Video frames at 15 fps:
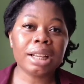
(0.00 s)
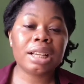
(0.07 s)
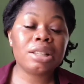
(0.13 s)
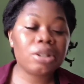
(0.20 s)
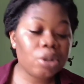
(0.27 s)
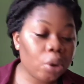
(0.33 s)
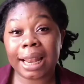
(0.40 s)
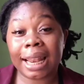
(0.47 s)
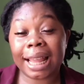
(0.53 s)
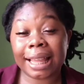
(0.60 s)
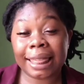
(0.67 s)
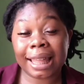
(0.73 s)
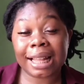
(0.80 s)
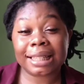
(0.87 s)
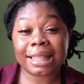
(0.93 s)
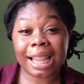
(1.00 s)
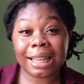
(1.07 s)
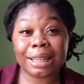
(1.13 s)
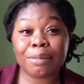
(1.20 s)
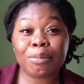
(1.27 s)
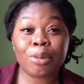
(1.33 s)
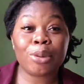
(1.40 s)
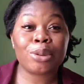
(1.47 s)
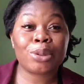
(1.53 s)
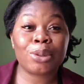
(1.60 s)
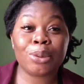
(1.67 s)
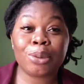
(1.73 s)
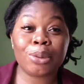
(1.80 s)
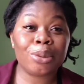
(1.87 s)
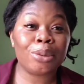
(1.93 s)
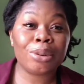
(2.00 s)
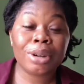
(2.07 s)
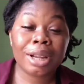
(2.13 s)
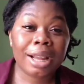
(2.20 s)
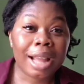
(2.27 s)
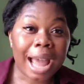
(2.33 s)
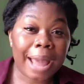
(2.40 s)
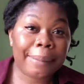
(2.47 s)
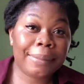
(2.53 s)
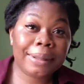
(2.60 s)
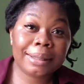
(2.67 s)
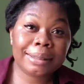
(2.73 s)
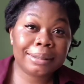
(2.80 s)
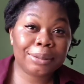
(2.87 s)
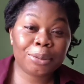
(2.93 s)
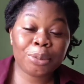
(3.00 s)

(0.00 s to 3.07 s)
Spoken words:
it's not like that anymore. So I mean,